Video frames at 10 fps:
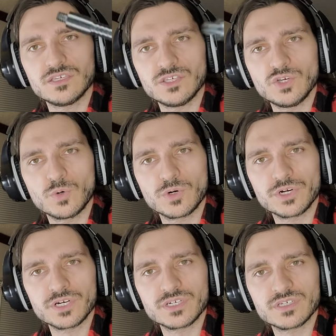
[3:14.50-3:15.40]

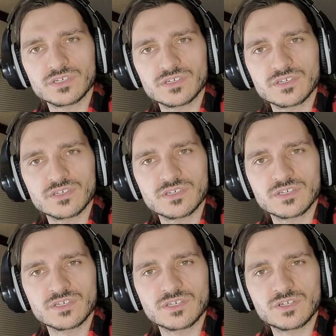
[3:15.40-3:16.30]
Your
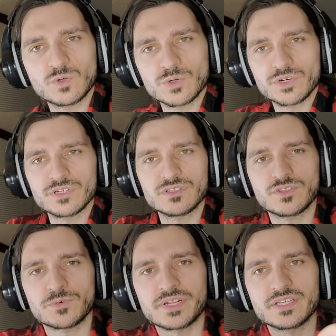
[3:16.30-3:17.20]
quarter
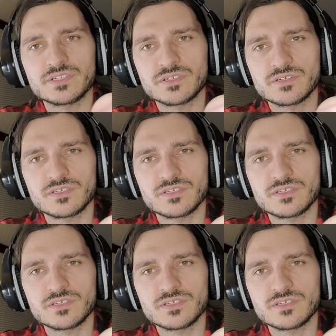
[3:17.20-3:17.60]
threaded